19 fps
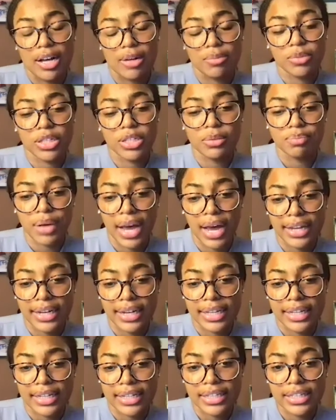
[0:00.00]

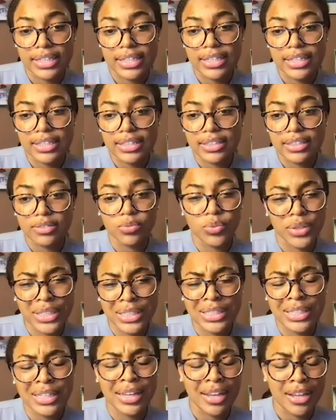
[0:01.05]
combining
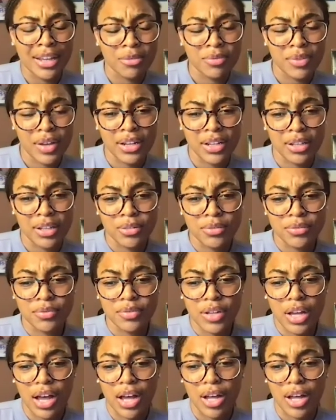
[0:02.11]
really innovative